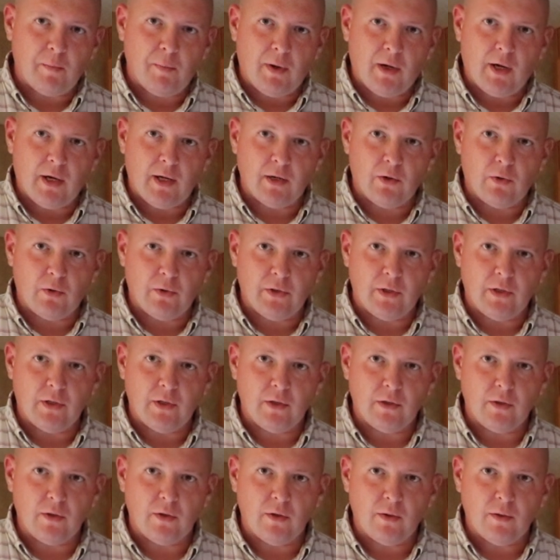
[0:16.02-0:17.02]
mod on
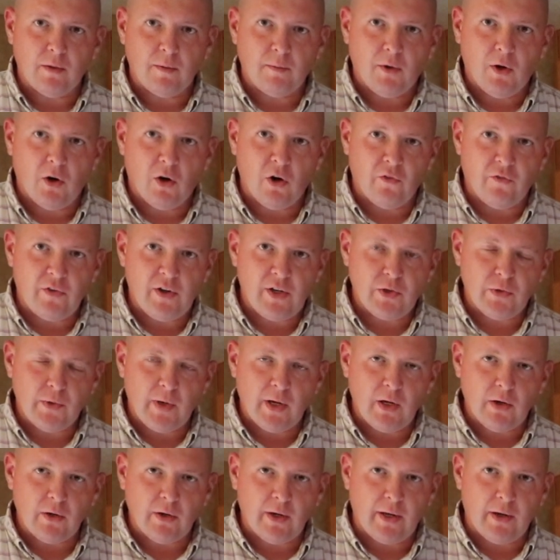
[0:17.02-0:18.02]
the RV
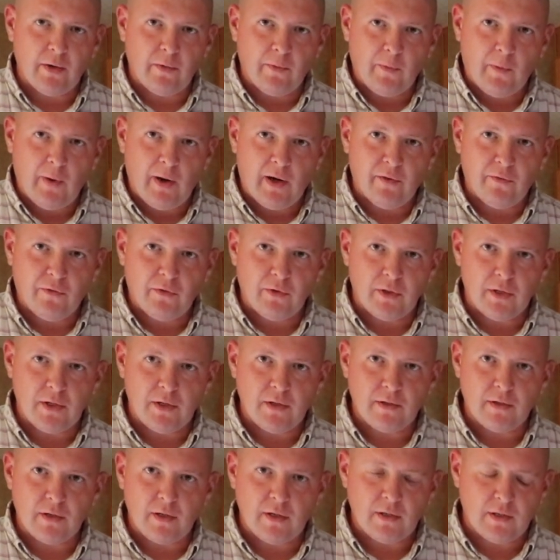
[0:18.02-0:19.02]
trailer, getting it ready for
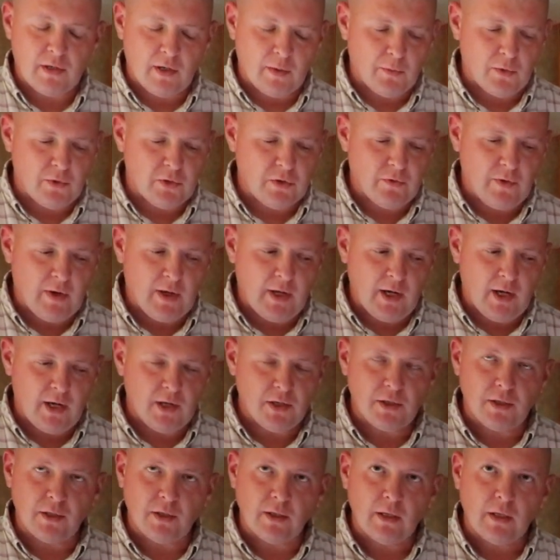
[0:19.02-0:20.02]
this summer's
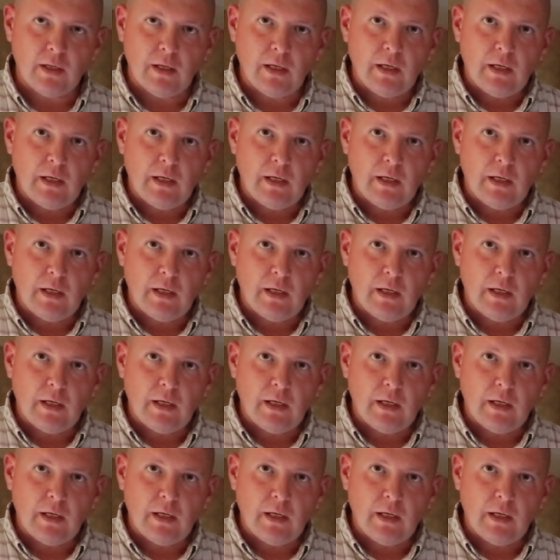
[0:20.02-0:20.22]
vacation.